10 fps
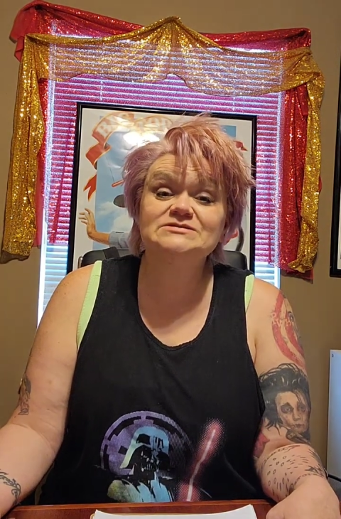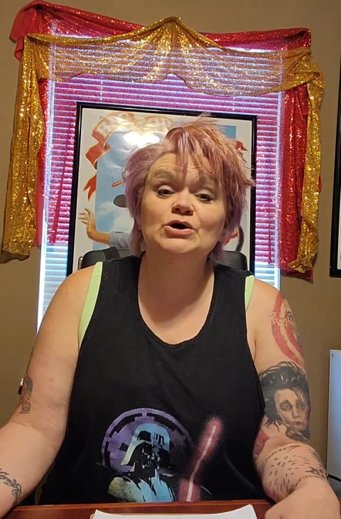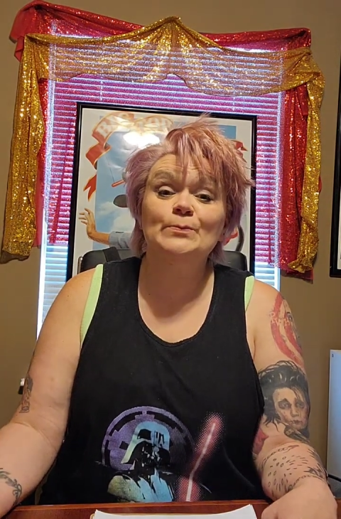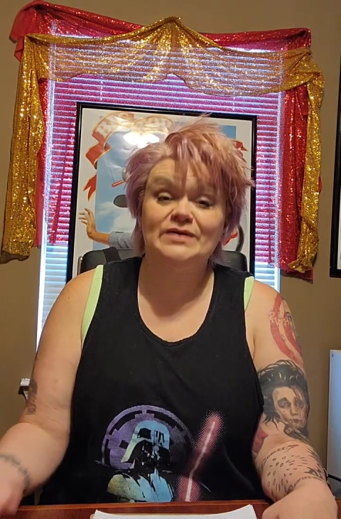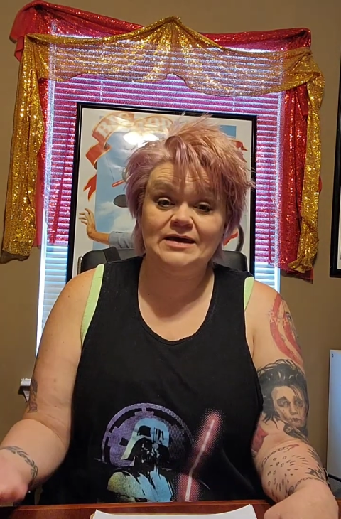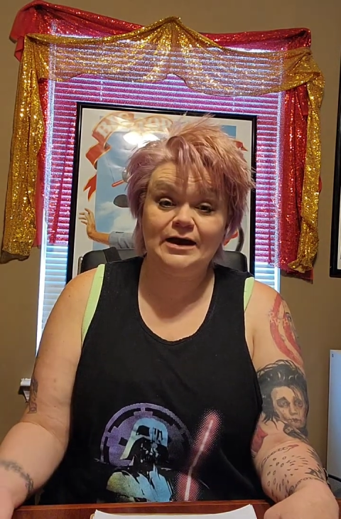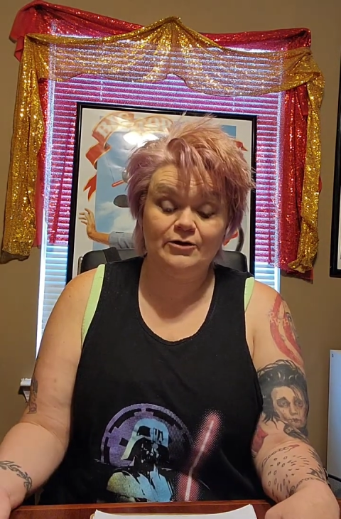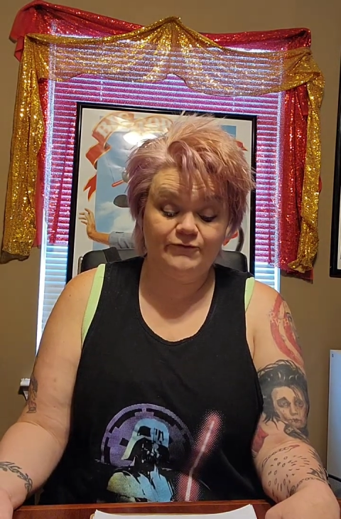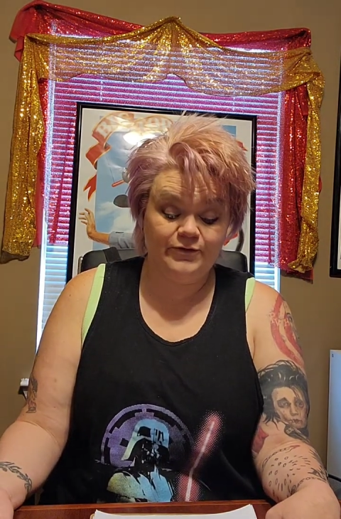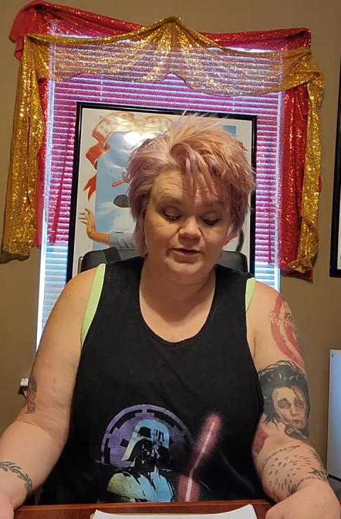So be
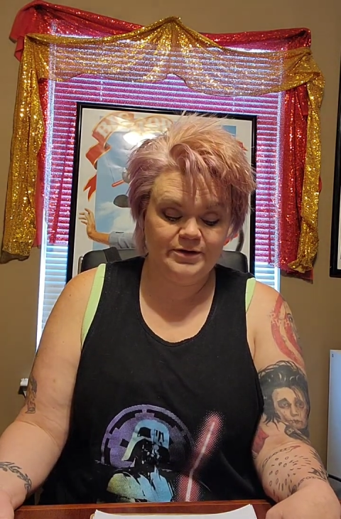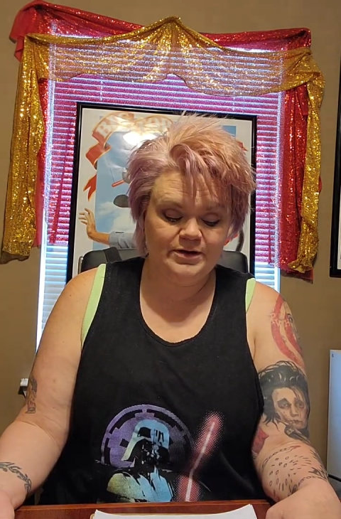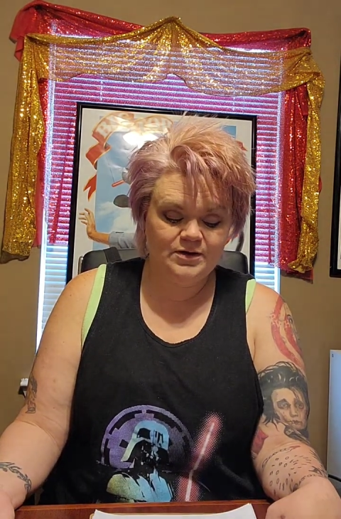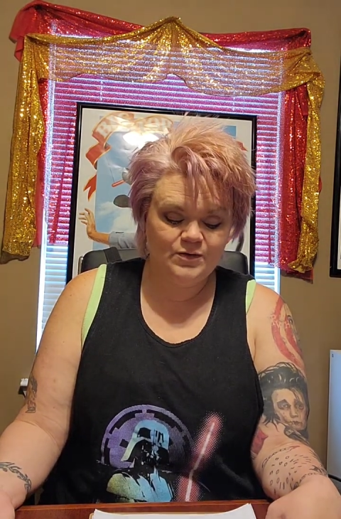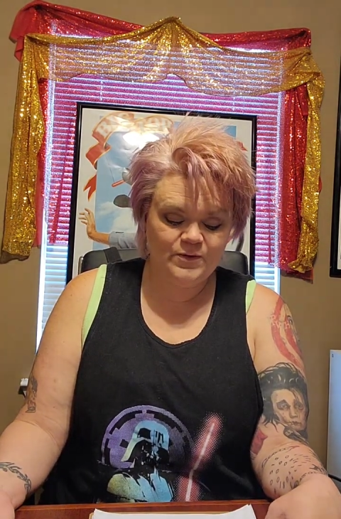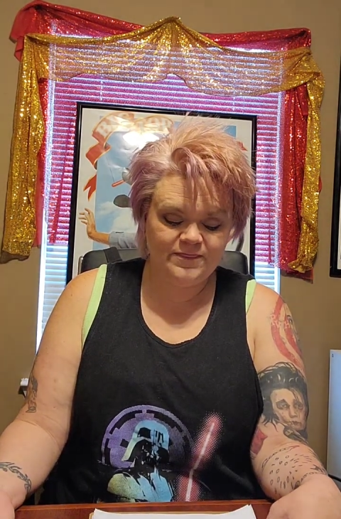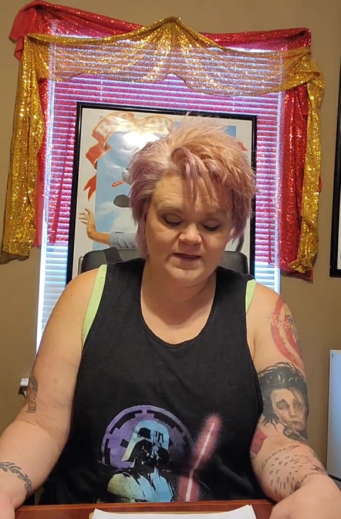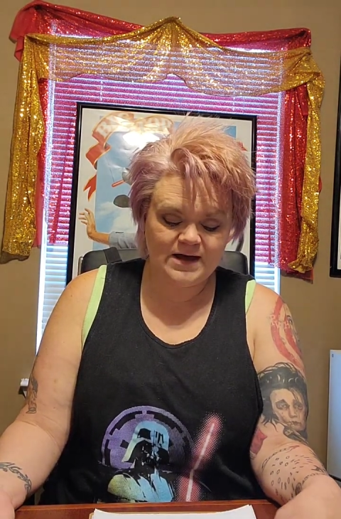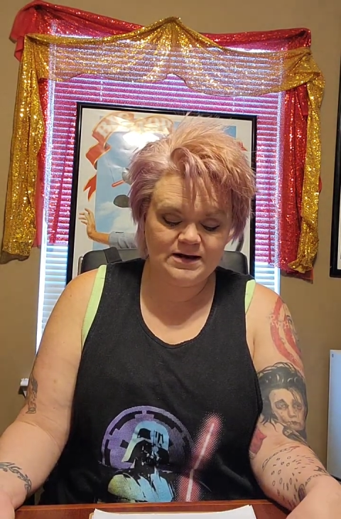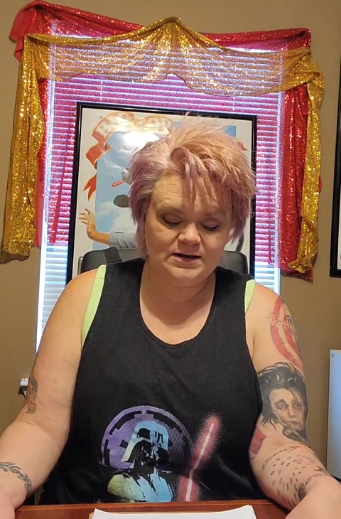careful with
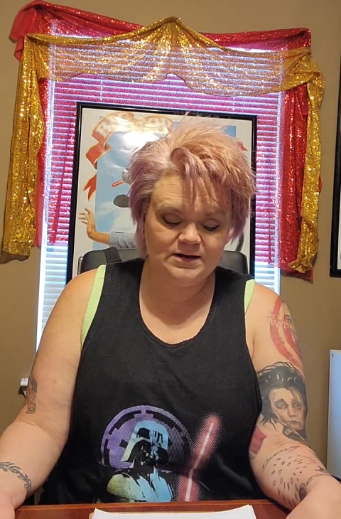that.